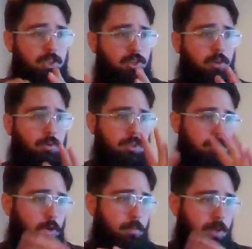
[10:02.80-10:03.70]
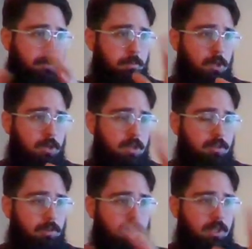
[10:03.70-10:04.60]
sure when you open up the book and
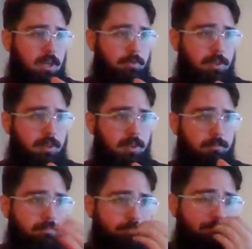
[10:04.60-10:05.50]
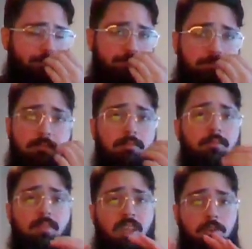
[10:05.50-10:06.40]
you're looking at everything
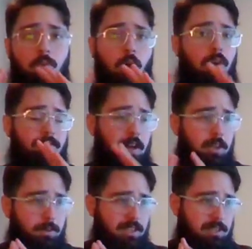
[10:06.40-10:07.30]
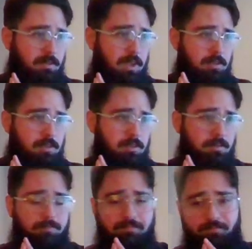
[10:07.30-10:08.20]
that you are following these phases.
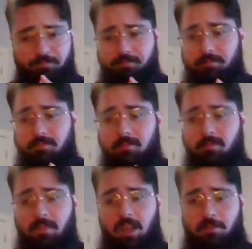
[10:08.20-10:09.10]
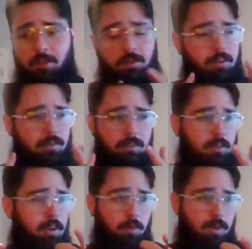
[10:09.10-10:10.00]
if you're,
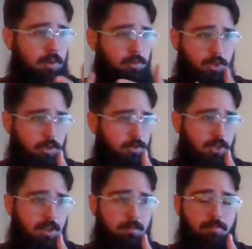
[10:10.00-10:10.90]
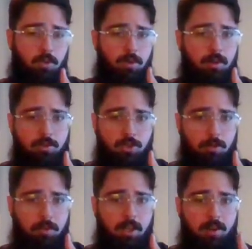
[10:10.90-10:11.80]
an unsure GM or an
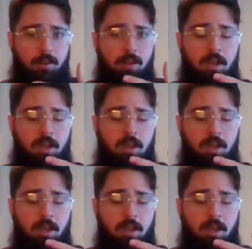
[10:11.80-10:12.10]
unsure player.